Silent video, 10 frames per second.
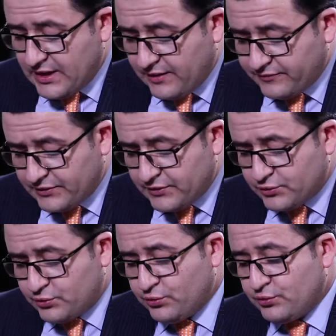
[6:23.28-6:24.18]
after
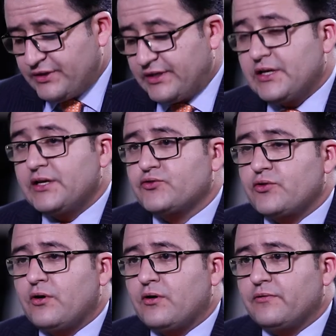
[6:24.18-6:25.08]
2 decades
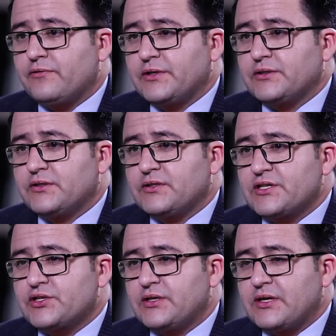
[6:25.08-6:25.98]
of
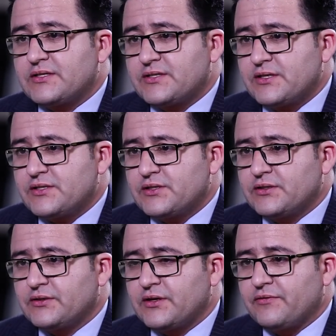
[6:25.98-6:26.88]
international assistance
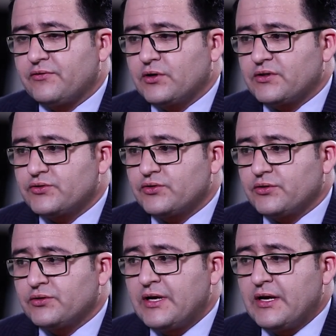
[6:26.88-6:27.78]
in
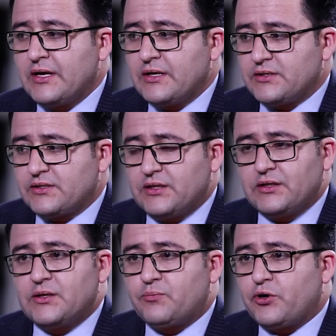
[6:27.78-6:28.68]
Afghanistan, still
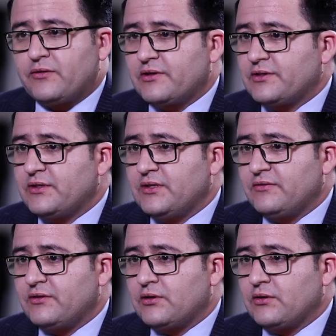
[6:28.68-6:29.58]
the poverty
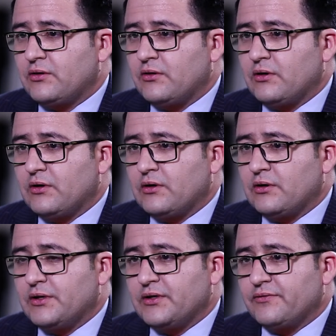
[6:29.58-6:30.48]
level
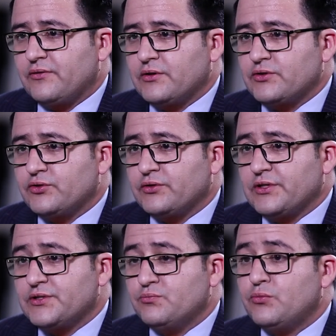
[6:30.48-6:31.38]
in Afghanistan
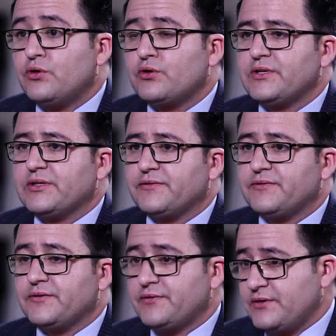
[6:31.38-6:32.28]
is more than
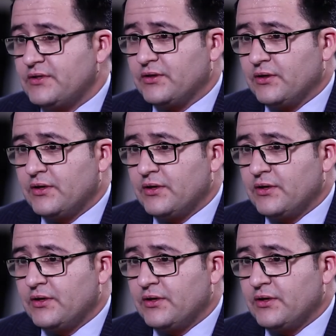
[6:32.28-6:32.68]
50.